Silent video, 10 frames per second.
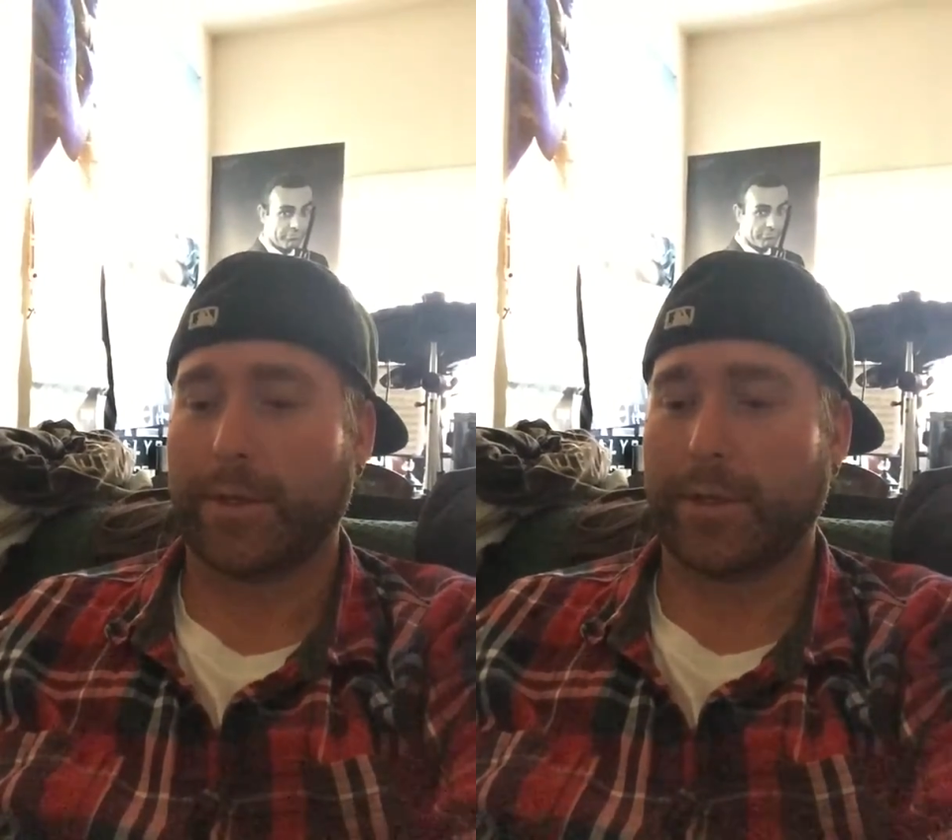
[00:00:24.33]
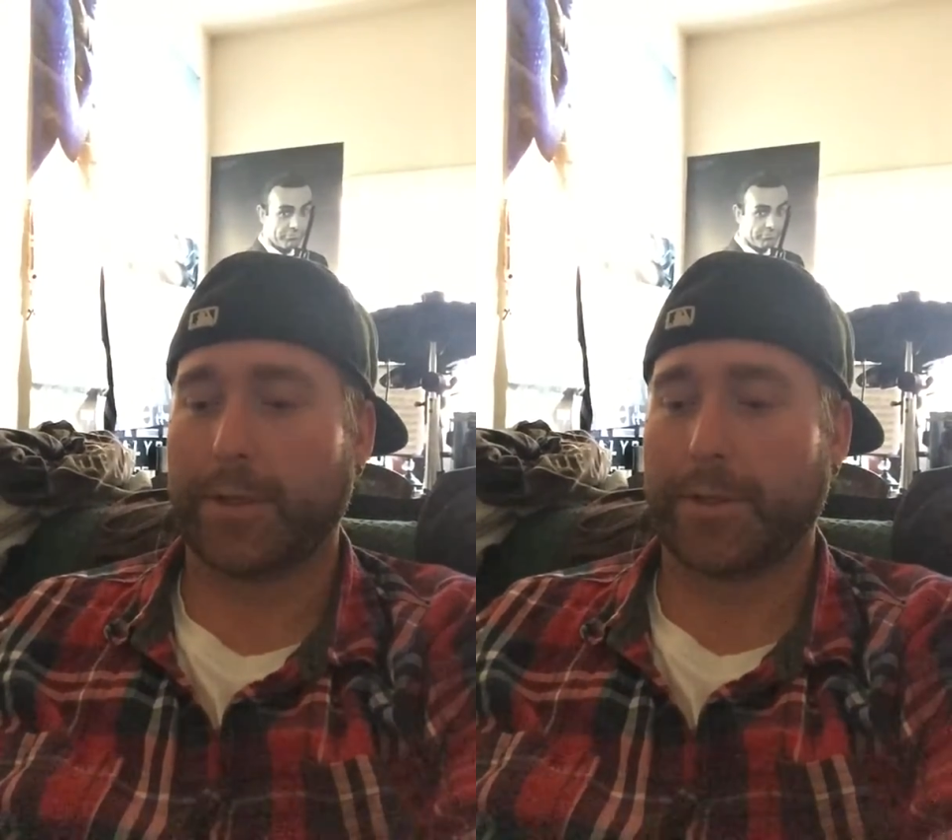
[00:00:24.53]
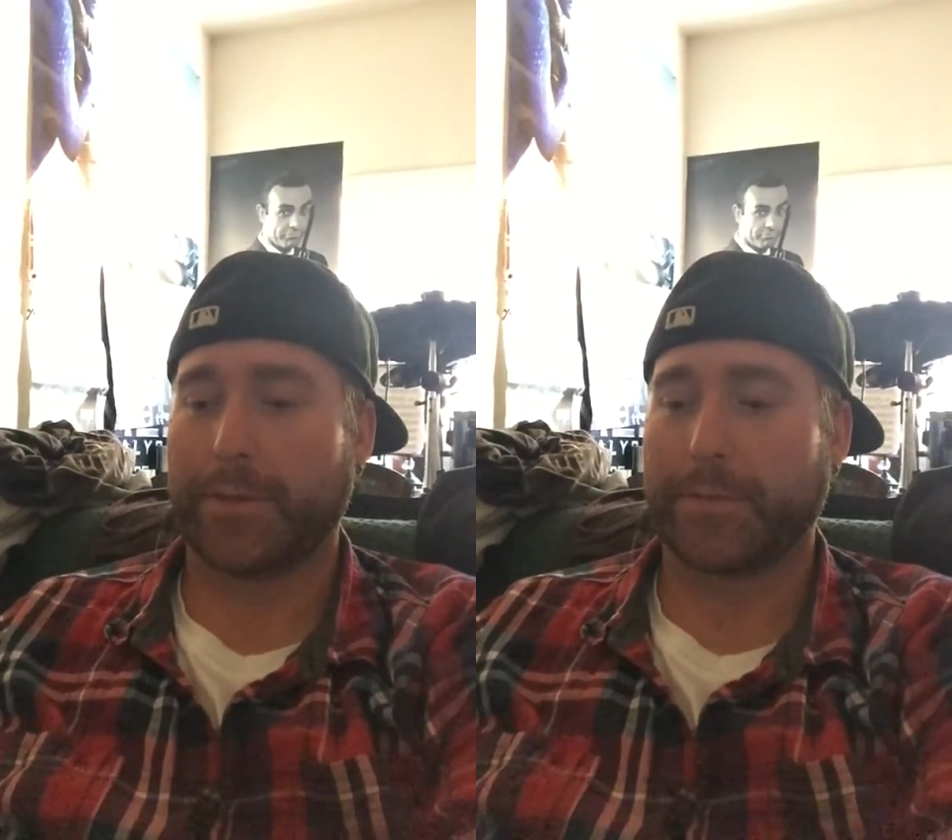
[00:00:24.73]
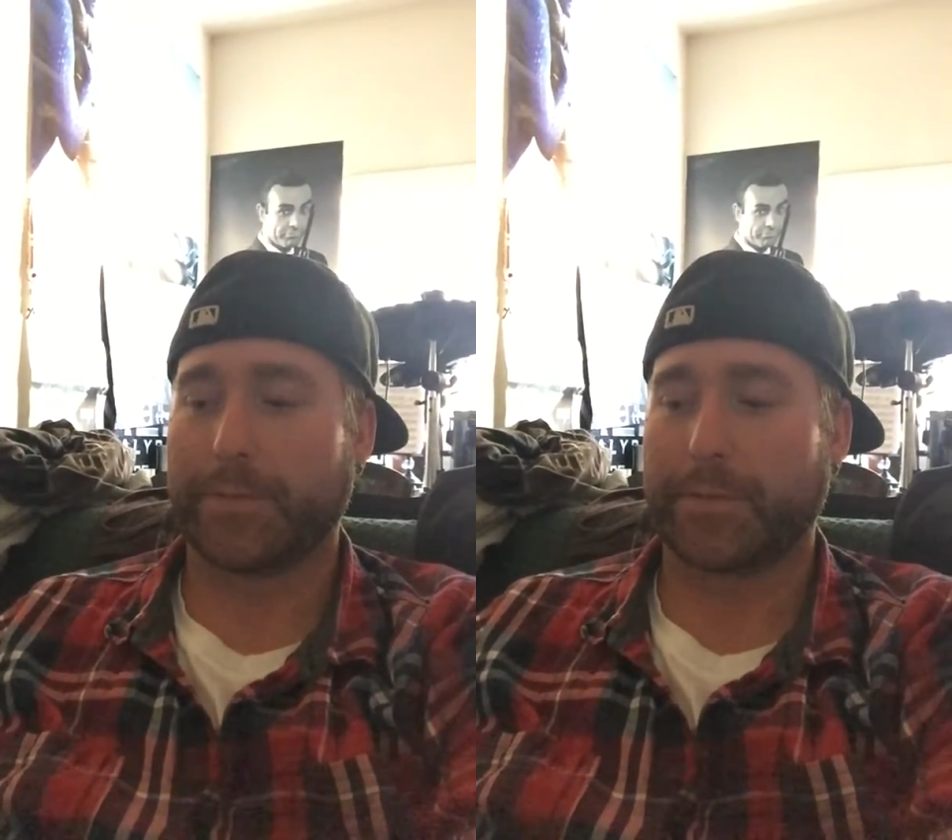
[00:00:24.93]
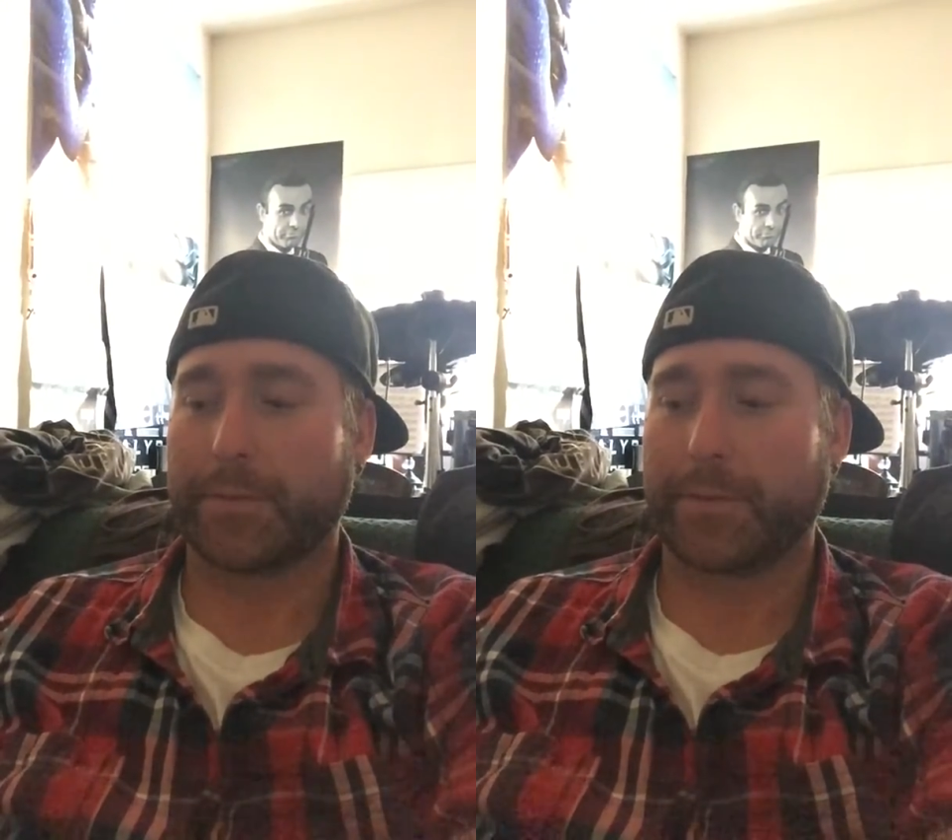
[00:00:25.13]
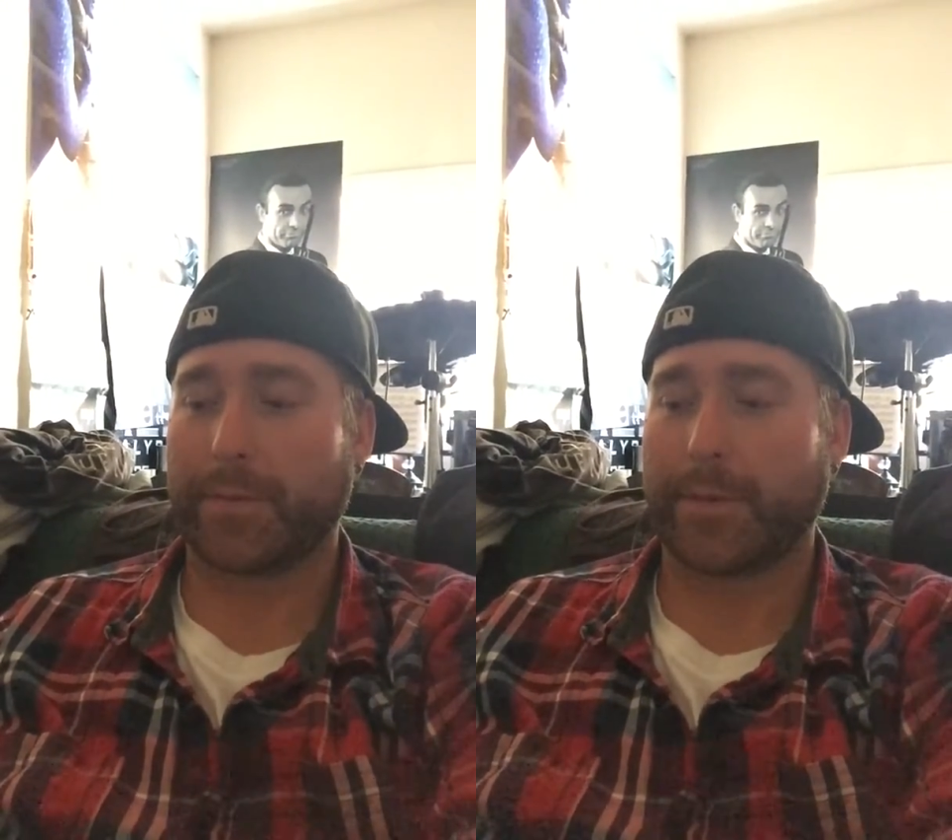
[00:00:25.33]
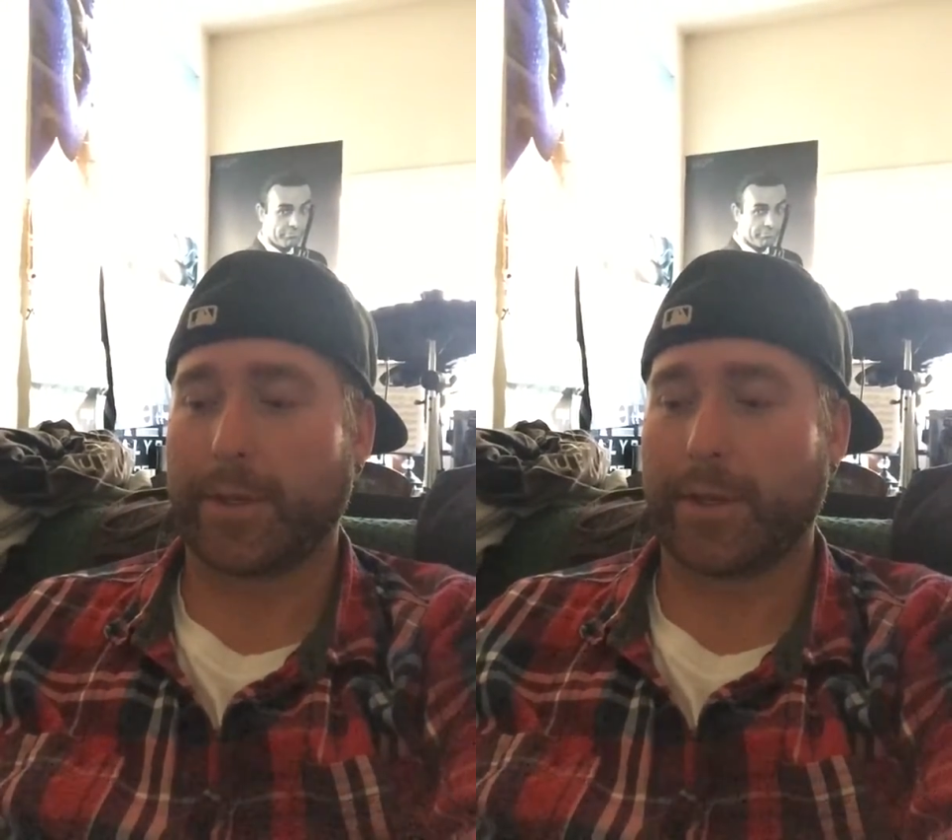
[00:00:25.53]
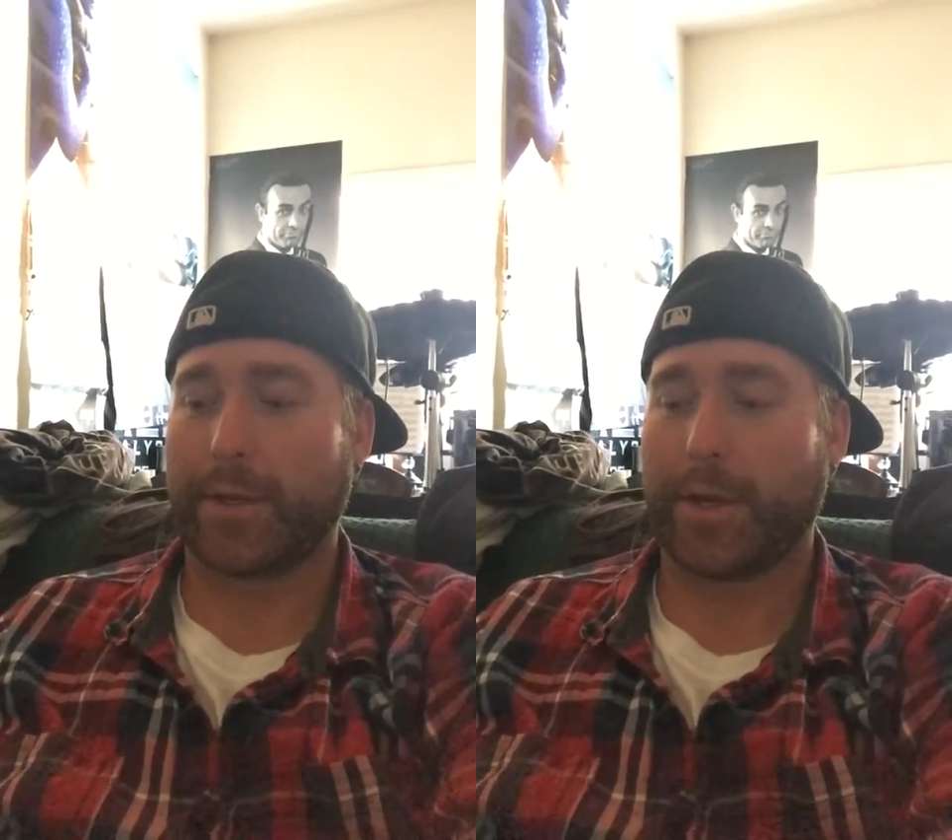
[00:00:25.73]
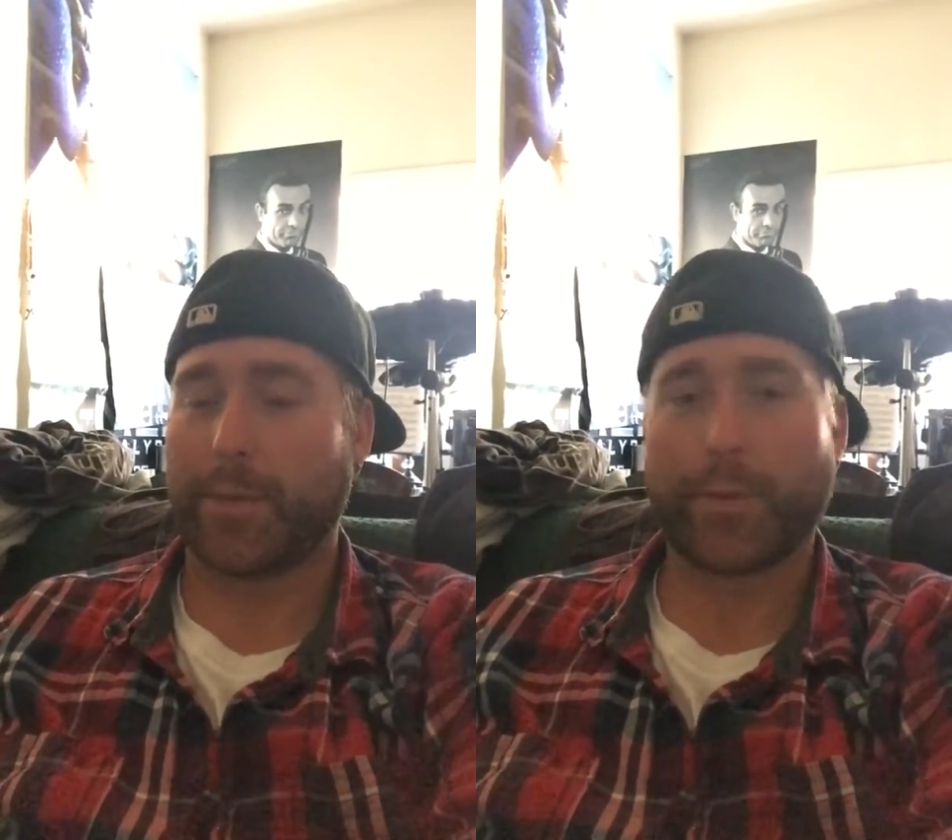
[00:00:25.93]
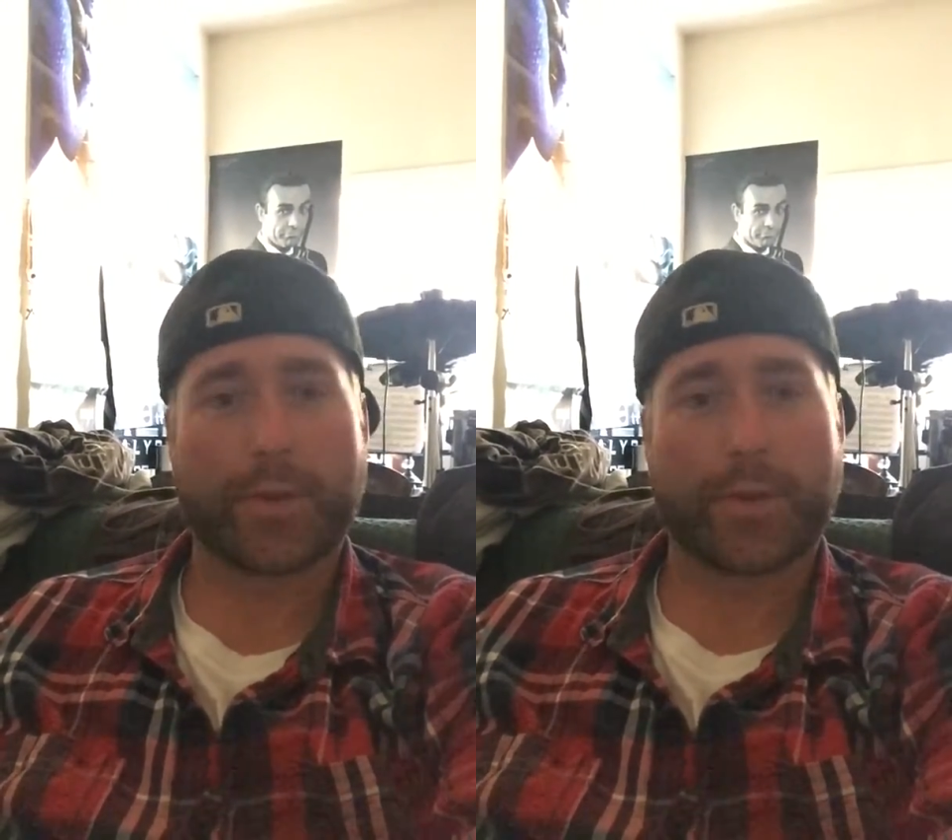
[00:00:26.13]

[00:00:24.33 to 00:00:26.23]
I'm